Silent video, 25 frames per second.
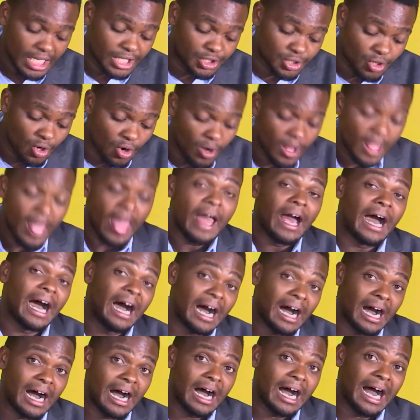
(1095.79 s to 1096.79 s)
So
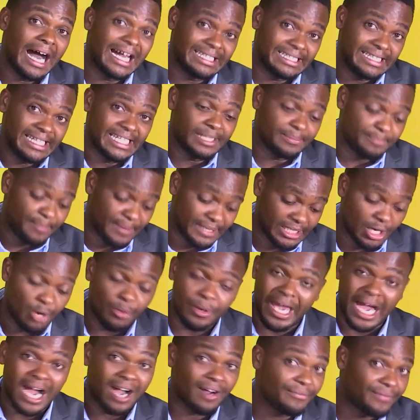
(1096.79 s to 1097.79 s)
at this point now
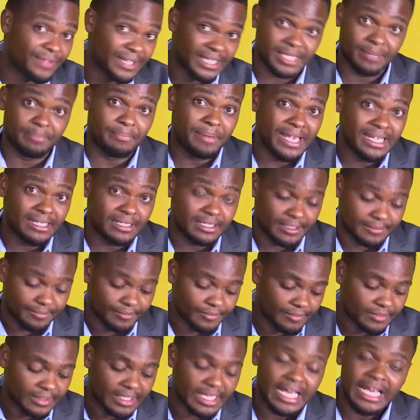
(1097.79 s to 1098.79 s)
we have the space,
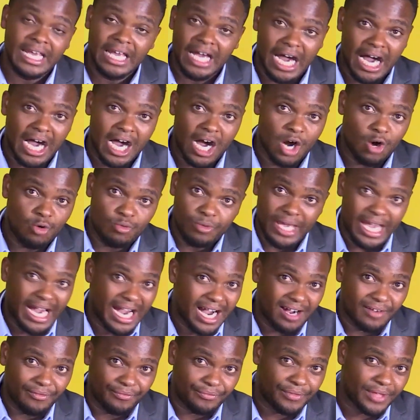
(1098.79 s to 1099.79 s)
we
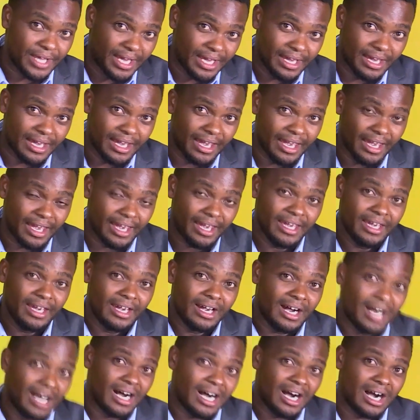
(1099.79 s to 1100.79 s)
have
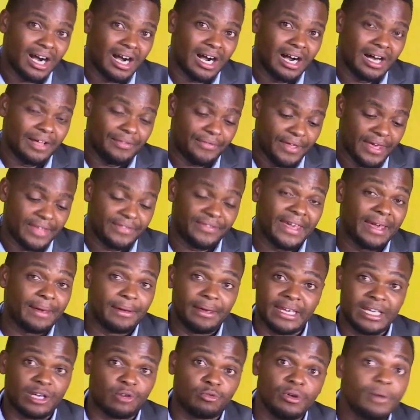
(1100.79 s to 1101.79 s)

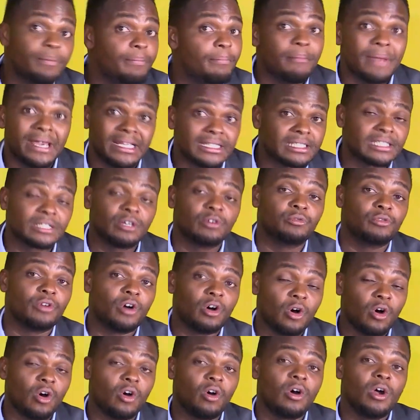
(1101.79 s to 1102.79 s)
the equipment,
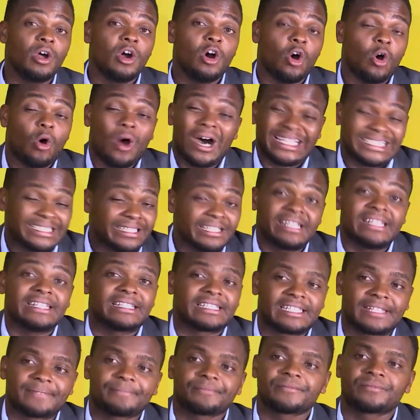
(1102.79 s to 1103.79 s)
or at
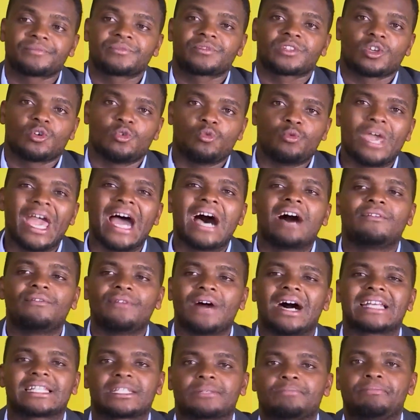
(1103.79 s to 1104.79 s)
least we
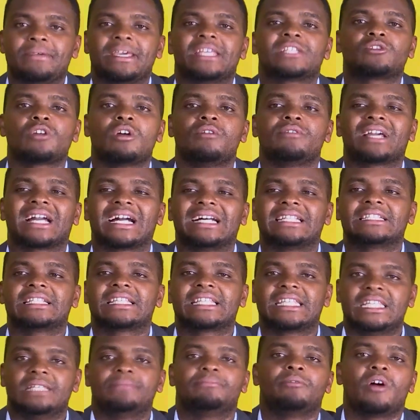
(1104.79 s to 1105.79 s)
have a space where we can
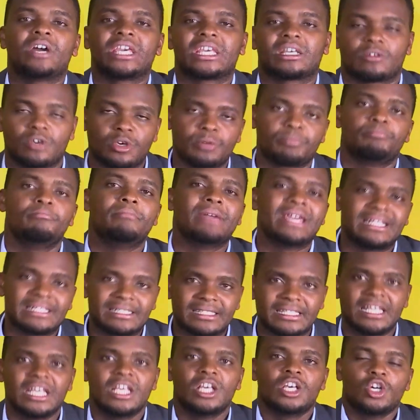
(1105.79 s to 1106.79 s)
keep our
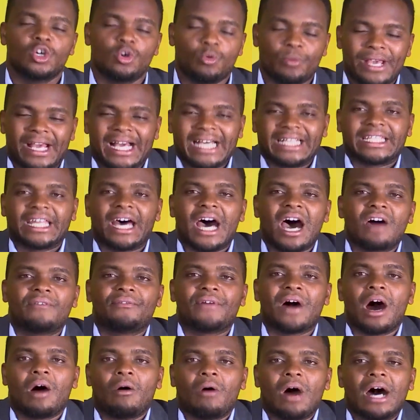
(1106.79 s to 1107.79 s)
equipments. We can
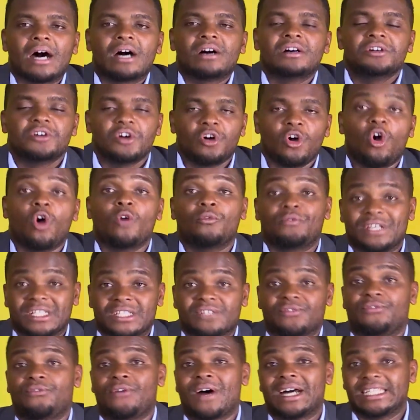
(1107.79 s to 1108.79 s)
have our
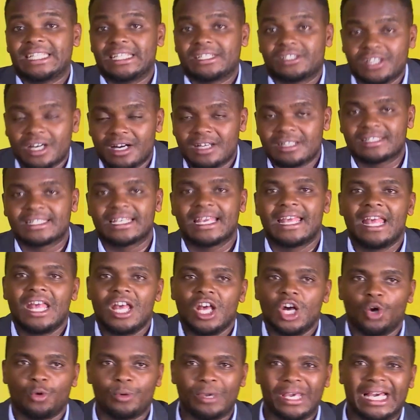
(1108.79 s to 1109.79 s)
office furnitures.
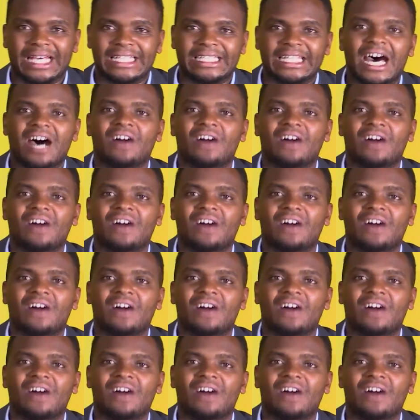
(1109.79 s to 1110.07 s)
We can